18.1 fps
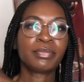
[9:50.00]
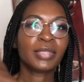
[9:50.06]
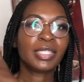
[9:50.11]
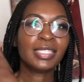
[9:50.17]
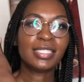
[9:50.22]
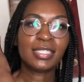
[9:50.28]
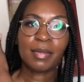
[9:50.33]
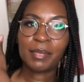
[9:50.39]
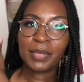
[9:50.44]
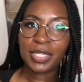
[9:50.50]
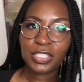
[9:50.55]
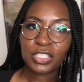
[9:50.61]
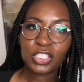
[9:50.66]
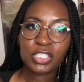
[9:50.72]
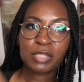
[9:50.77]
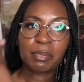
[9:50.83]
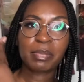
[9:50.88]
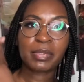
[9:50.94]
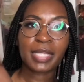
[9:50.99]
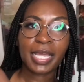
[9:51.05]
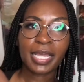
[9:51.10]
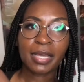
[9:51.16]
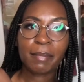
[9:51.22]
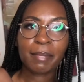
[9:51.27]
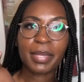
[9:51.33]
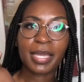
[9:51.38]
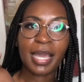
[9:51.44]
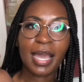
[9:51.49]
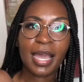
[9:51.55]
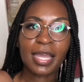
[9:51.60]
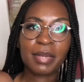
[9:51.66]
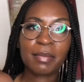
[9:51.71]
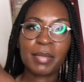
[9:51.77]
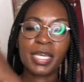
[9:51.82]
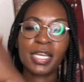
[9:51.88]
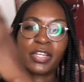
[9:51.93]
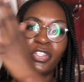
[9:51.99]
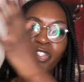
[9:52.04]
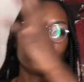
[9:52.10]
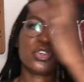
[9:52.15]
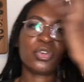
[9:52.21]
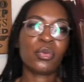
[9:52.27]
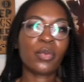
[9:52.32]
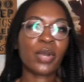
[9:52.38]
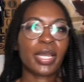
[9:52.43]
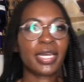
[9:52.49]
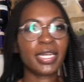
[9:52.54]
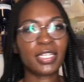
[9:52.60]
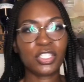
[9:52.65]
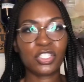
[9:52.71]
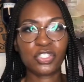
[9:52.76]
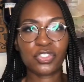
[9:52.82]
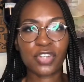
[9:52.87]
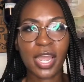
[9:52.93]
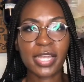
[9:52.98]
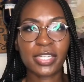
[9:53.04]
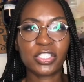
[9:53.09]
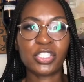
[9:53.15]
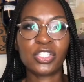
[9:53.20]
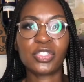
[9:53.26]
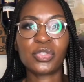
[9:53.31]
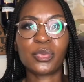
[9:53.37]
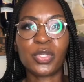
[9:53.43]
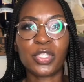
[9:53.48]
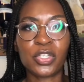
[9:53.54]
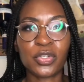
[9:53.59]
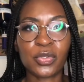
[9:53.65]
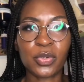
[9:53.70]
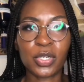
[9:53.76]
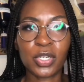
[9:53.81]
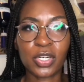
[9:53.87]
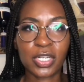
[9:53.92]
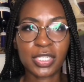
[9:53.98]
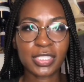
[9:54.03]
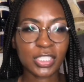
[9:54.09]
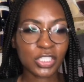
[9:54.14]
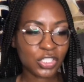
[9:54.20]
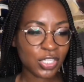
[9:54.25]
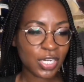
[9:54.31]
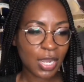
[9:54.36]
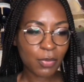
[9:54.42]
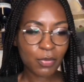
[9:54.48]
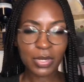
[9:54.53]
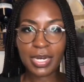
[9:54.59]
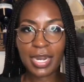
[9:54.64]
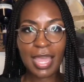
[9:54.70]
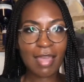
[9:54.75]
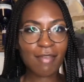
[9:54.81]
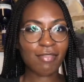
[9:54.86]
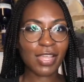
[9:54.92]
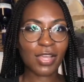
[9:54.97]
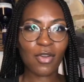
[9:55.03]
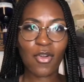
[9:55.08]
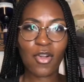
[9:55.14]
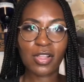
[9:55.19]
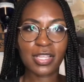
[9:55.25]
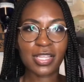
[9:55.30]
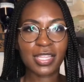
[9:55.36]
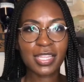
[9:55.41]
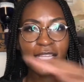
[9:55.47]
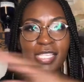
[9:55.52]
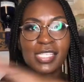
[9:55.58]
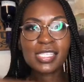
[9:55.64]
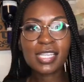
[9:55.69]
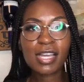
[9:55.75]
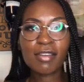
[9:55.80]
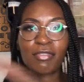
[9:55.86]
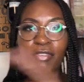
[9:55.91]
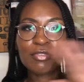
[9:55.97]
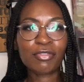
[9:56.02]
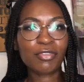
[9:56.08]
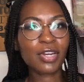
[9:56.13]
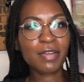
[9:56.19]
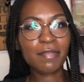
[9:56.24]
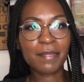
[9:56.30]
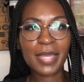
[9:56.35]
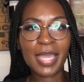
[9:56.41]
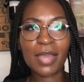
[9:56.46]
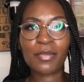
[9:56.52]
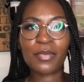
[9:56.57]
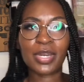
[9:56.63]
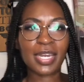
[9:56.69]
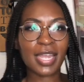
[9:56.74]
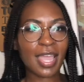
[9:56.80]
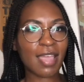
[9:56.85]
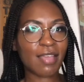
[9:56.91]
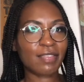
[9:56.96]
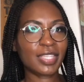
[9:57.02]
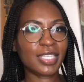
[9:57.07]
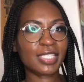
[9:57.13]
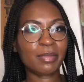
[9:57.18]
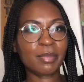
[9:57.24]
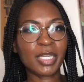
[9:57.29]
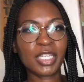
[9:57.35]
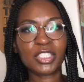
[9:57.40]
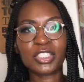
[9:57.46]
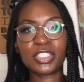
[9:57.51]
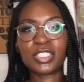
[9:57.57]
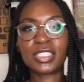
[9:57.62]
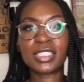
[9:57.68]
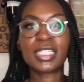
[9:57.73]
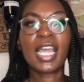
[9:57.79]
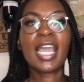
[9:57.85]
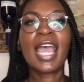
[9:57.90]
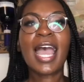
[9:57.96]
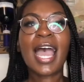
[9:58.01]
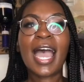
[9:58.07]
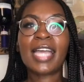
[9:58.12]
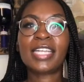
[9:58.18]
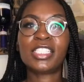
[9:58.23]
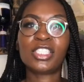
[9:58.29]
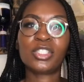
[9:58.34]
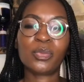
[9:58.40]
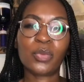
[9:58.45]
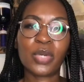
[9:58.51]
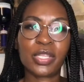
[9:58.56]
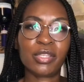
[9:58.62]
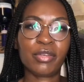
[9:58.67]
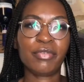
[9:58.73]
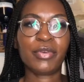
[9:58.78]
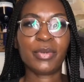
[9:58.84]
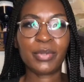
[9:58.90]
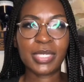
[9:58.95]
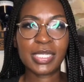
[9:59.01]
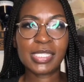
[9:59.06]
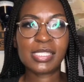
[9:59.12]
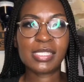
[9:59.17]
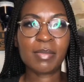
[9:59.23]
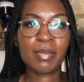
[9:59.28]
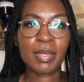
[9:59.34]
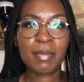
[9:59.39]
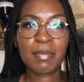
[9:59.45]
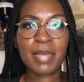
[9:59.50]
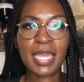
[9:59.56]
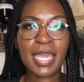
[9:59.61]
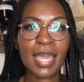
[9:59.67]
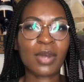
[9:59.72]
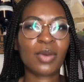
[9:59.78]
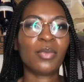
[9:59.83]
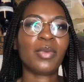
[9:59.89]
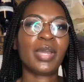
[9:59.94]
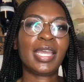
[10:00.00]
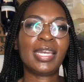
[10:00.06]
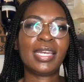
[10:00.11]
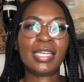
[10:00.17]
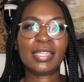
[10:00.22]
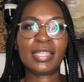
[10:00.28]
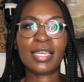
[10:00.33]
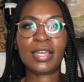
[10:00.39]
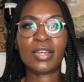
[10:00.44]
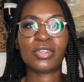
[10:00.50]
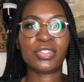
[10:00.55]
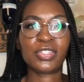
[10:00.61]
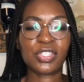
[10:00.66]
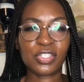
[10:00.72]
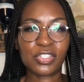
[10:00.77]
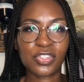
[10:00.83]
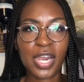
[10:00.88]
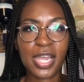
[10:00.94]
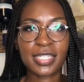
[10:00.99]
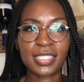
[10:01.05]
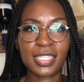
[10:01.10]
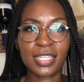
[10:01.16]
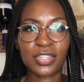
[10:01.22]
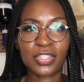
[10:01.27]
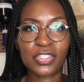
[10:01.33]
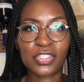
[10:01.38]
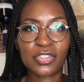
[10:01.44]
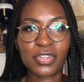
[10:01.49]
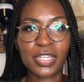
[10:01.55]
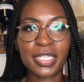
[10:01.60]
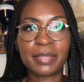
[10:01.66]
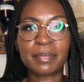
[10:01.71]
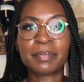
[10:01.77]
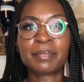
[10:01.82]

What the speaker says: something just blank behind me because you don't want any distractions when you're doing an audition. I wouldn't have like all of this stuff in front of me. I wouldn't have these pictures. I just want the focus to be me. I don't want anything else distracting in the screen.